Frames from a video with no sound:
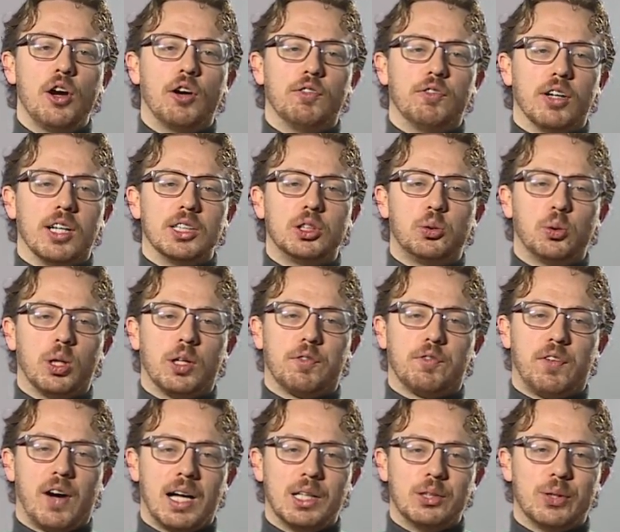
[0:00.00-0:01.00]
virtual
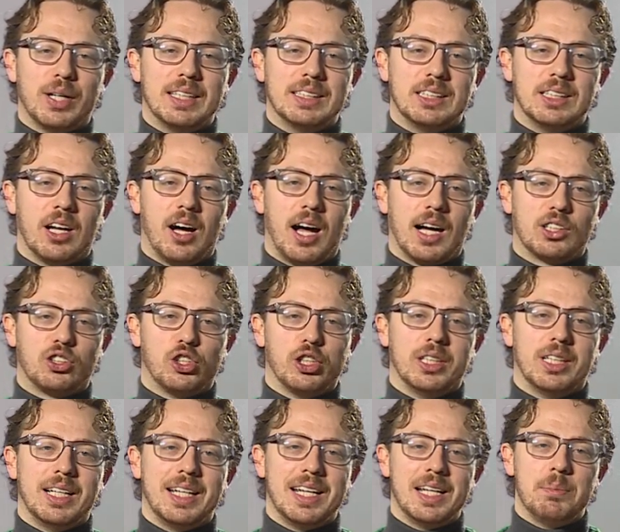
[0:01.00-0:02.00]
fundraising
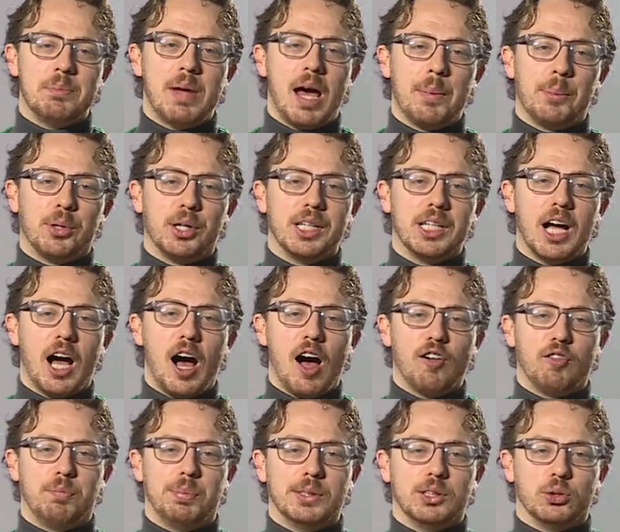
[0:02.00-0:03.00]
auction in memory
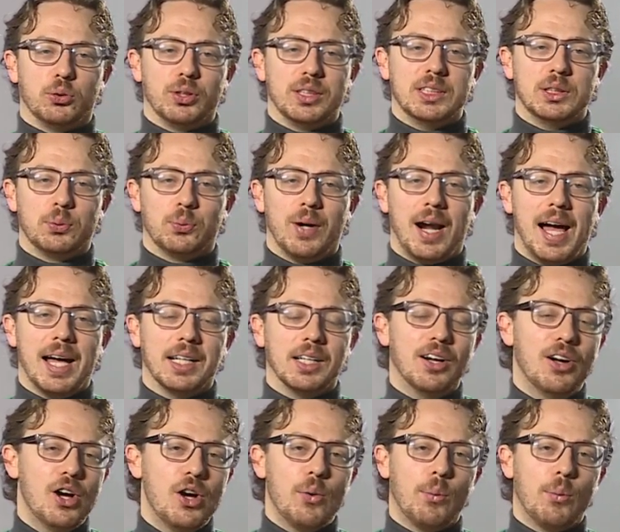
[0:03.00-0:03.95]
of Patrice Wren,